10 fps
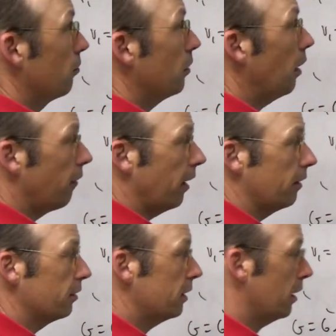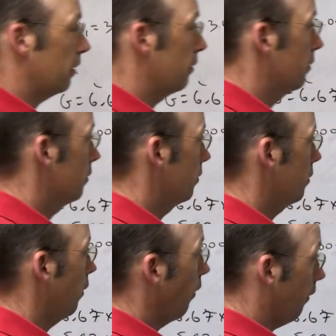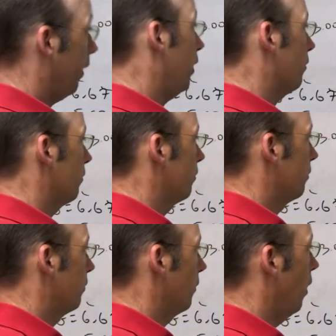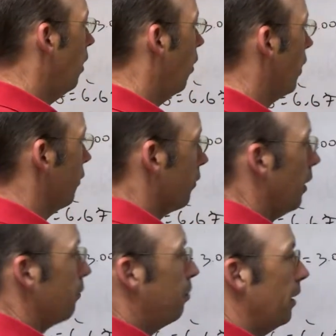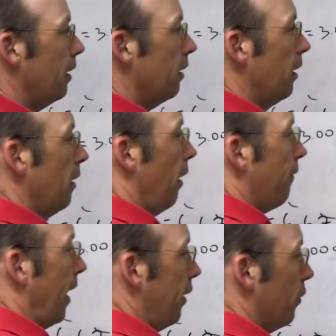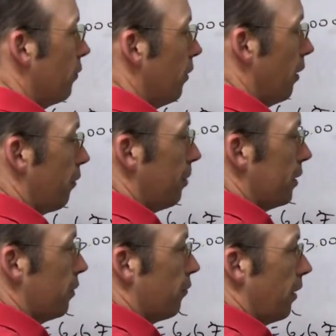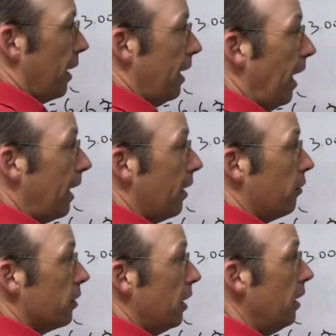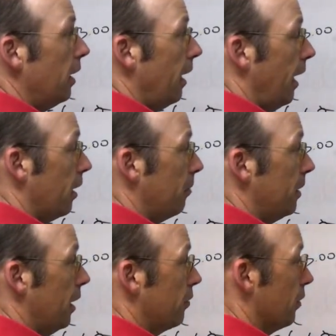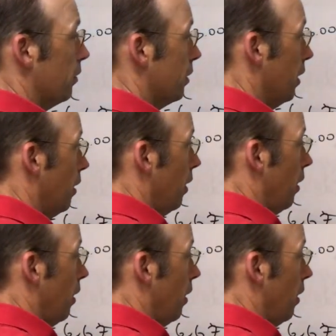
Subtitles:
well, I'll write it in just a second. I'll write it right now. Okay, so let's put in values, expressions for the kinetic energy and the potential energy.